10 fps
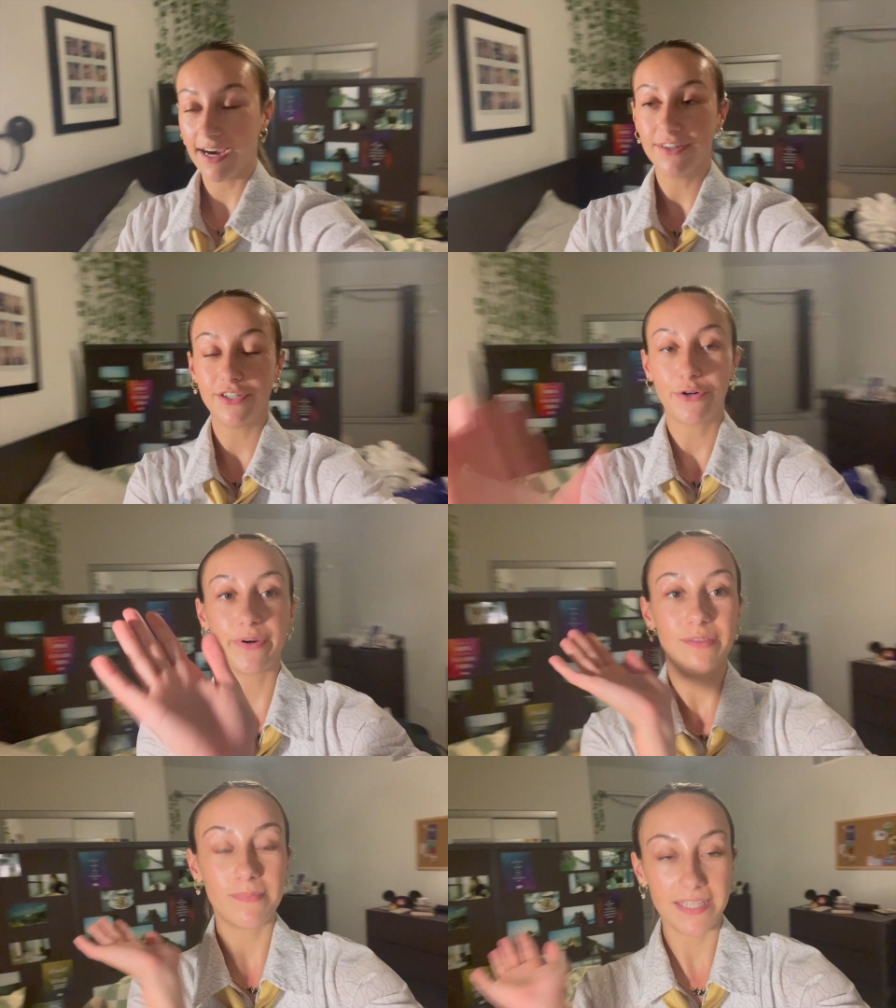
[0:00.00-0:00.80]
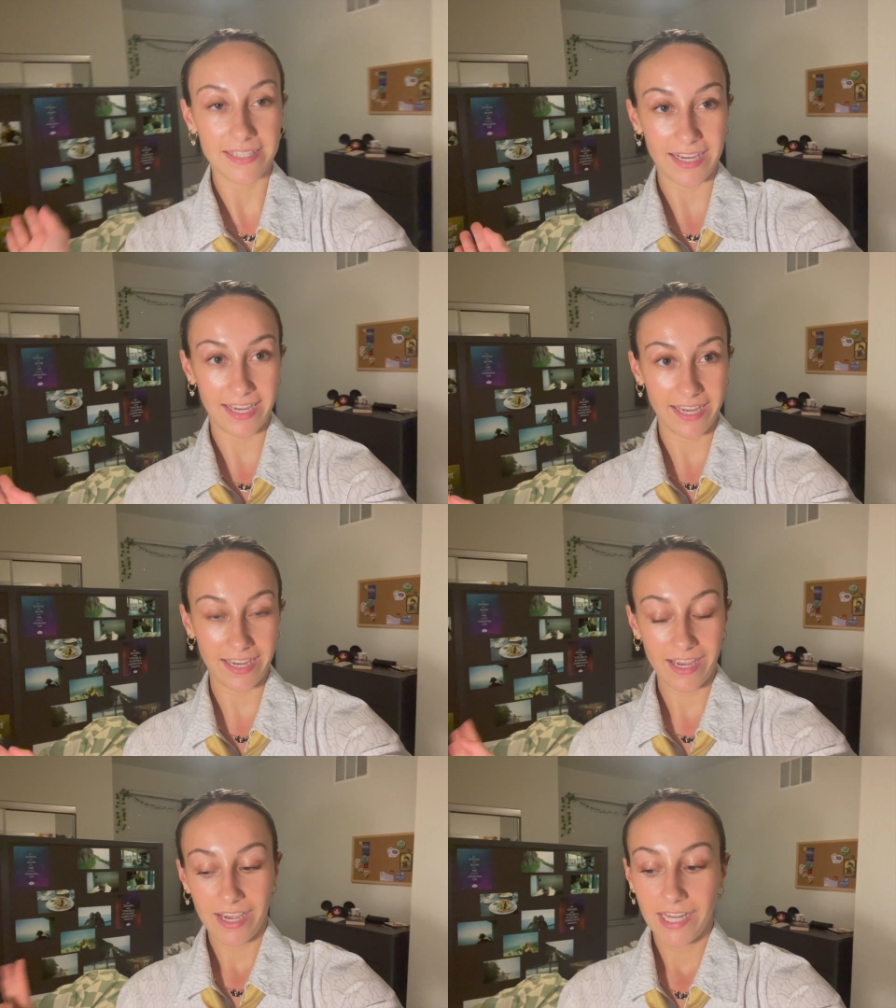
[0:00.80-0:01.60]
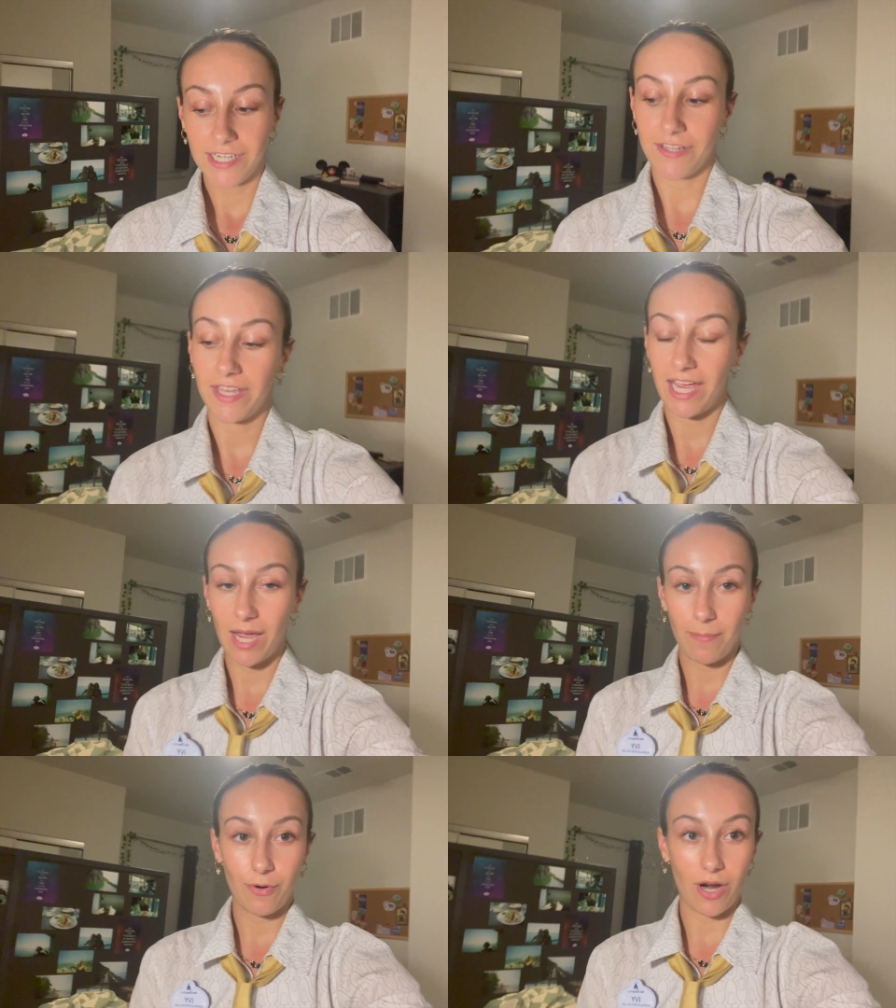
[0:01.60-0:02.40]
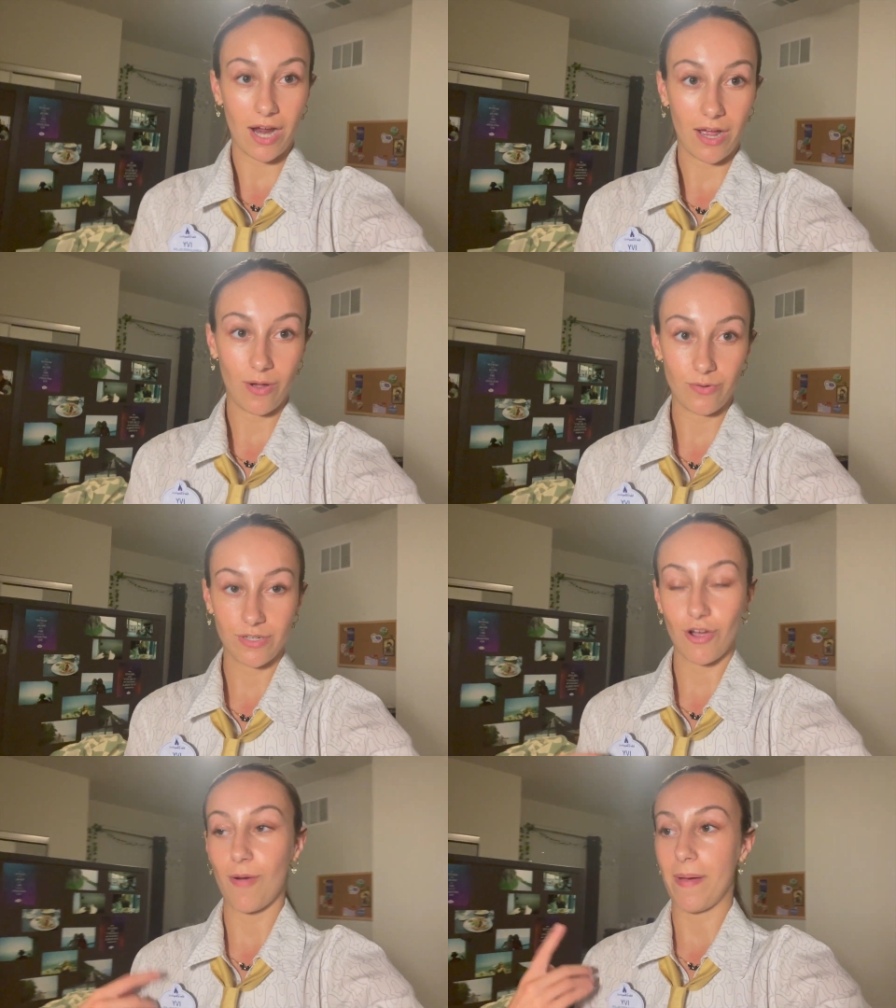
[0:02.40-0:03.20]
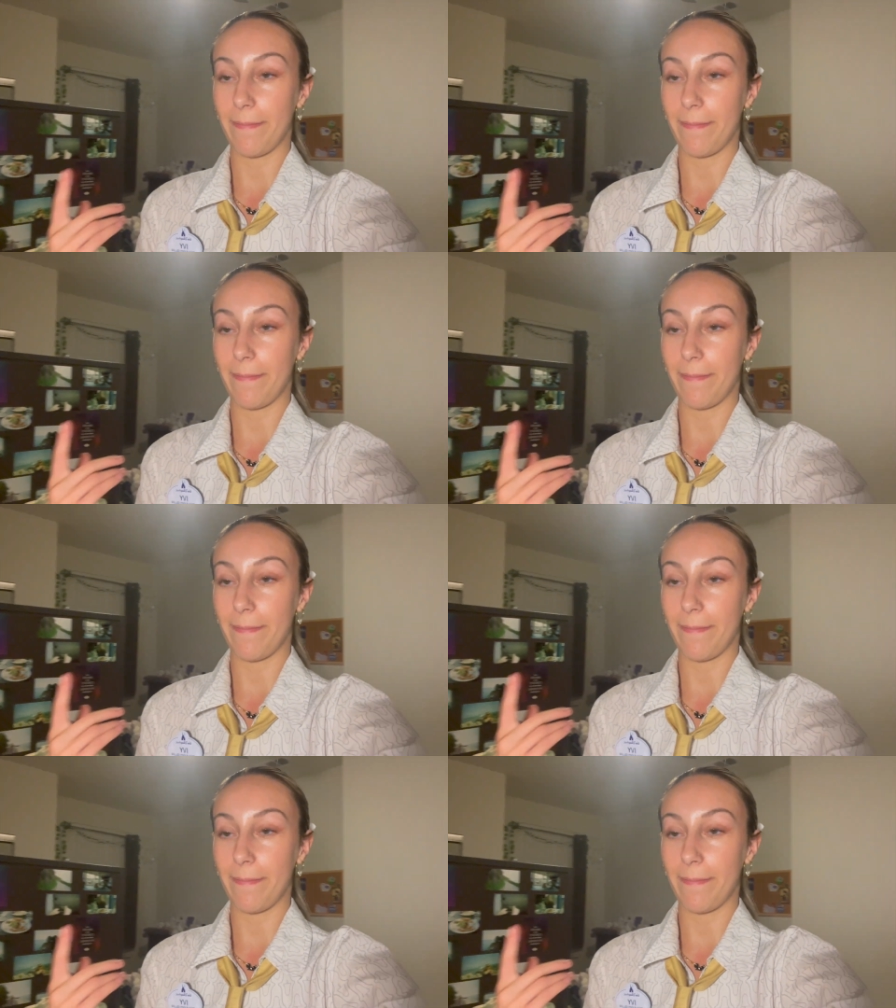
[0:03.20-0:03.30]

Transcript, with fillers: I took with me today to the campground, all my